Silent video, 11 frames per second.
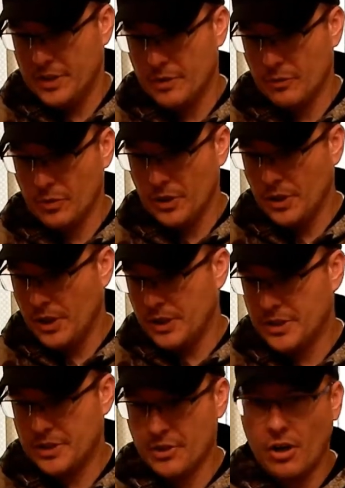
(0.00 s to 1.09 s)
It's a really
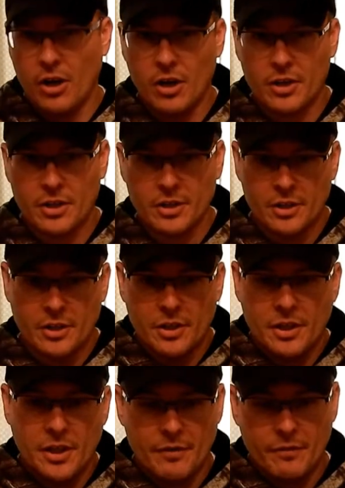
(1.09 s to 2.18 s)
nice stock
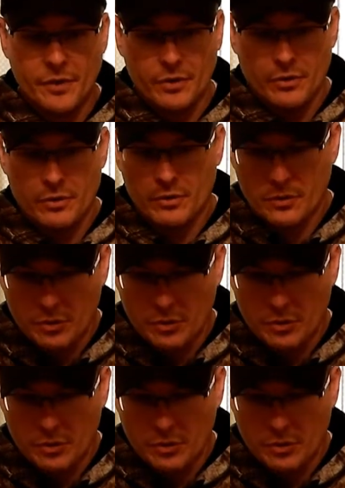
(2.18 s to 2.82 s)
if you're